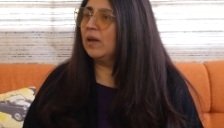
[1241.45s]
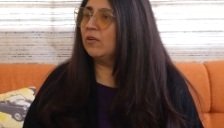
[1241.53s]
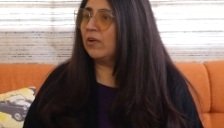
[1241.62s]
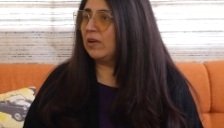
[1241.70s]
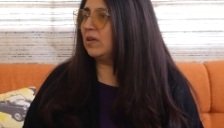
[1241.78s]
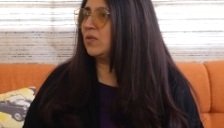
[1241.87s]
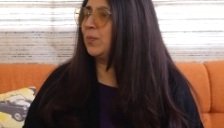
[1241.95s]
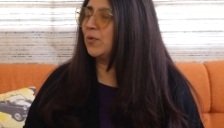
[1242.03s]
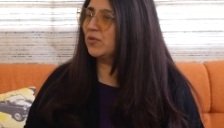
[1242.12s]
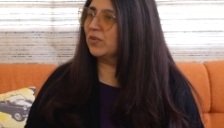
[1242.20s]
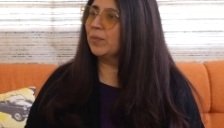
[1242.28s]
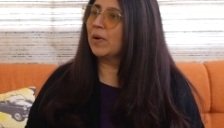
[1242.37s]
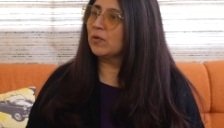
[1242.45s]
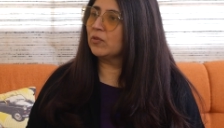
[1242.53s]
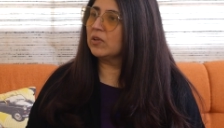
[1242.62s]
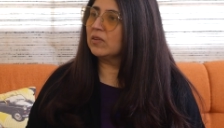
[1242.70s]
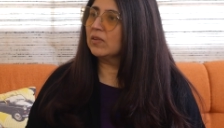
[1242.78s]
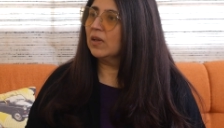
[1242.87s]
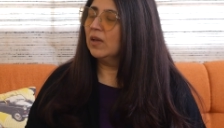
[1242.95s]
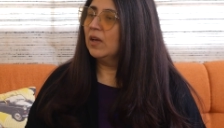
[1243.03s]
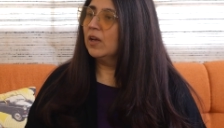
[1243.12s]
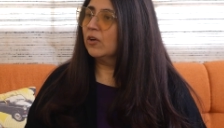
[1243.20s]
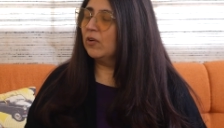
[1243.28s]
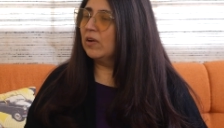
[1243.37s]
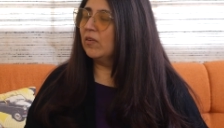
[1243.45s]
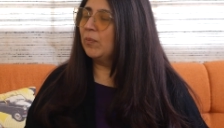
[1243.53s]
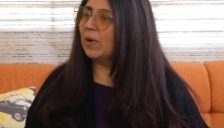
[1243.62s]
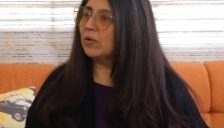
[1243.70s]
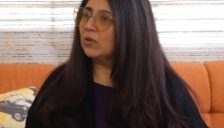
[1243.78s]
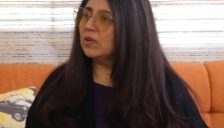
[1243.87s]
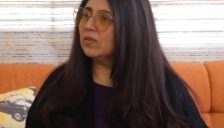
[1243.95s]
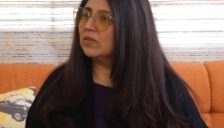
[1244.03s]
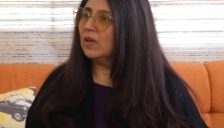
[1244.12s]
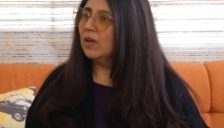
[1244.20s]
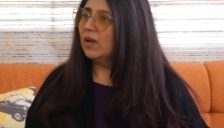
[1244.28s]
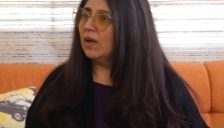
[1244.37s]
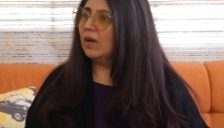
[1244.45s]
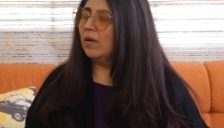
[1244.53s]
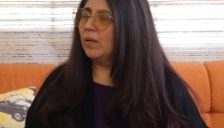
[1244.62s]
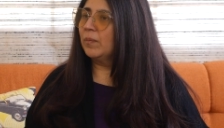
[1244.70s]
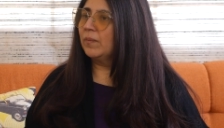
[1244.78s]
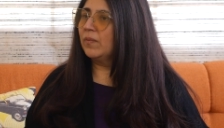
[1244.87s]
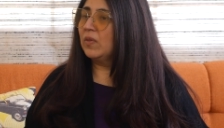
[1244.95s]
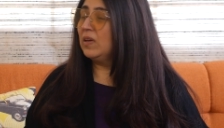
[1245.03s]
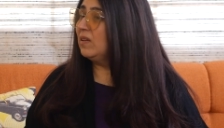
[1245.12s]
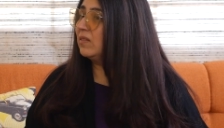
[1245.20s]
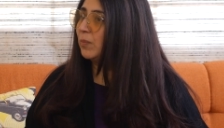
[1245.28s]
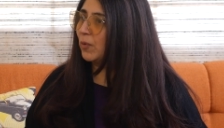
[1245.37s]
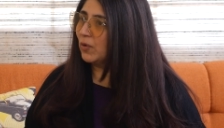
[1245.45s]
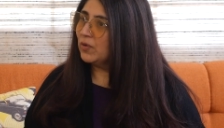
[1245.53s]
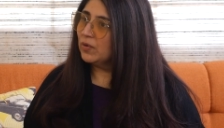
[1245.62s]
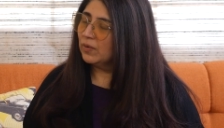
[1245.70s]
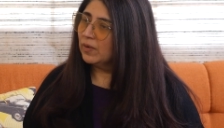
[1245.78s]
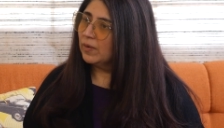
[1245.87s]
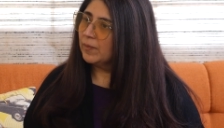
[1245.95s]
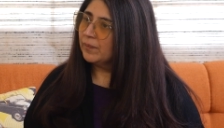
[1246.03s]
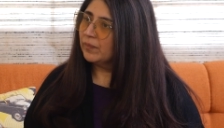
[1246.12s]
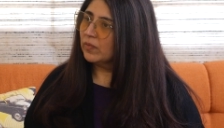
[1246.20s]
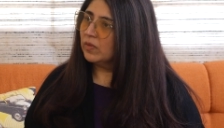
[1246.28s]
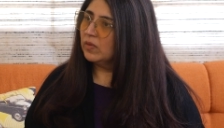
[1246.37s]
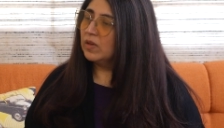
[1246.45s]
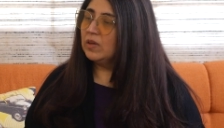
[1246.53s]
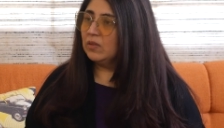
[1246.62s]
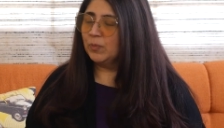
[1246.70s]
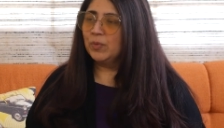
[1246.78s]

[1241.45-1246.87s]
and ready to push the boundaries, creative boundaries. They need support. They need the